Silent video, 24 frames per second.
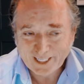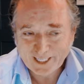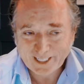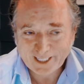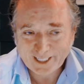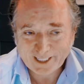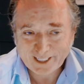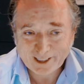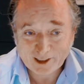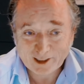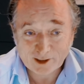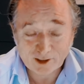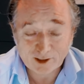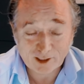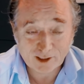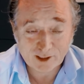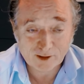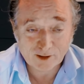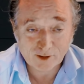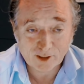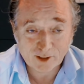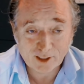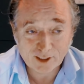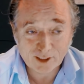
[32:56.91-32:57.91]

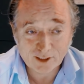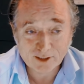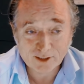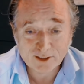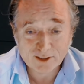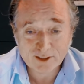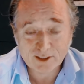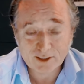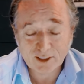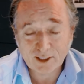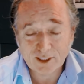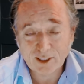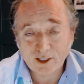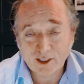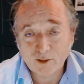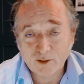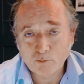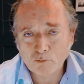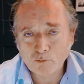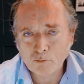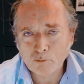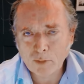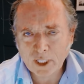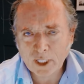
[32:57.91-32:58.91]
There is a
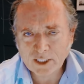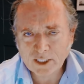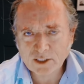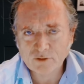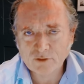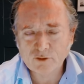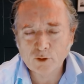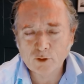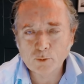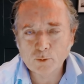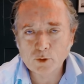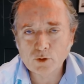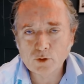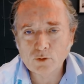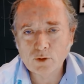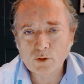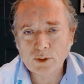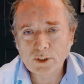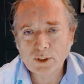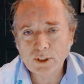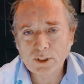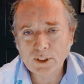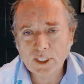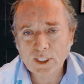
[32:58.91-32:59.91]
massive
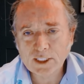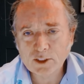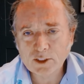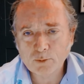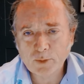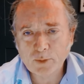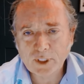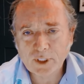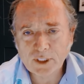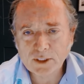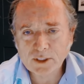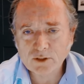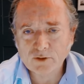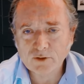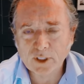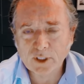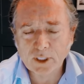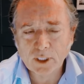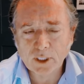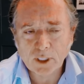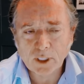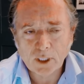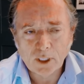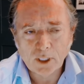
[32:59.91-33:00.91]
opportunity in that space,
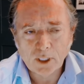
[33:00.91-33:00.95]
right?